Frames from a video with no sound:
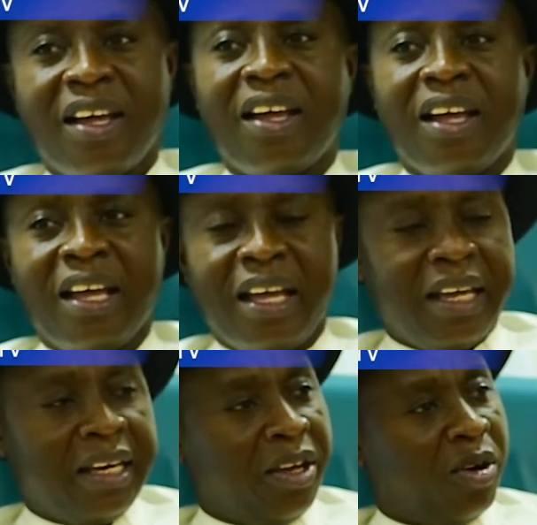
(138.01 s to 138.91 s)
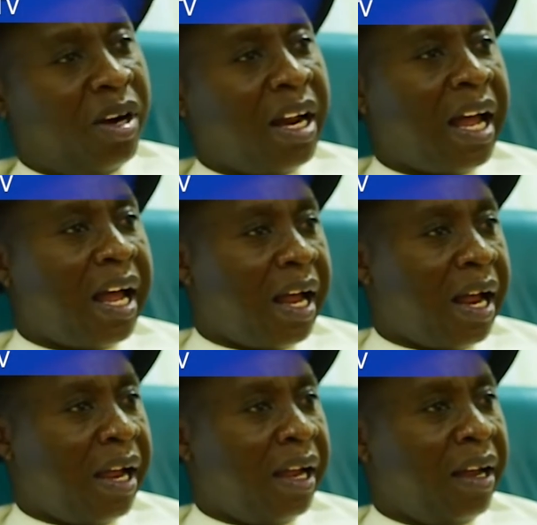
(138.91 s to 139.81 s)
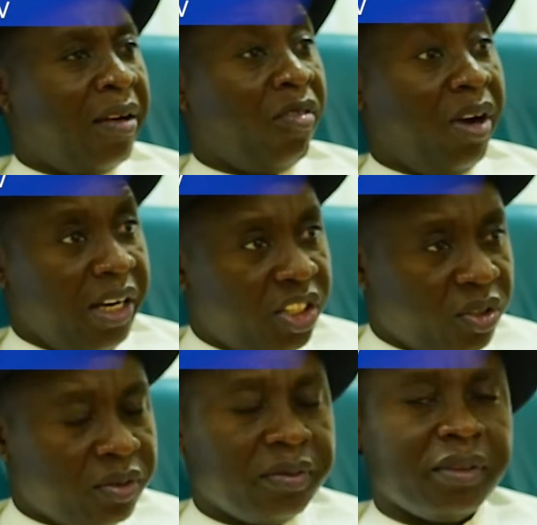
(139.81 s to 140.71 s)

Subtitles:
the other religion.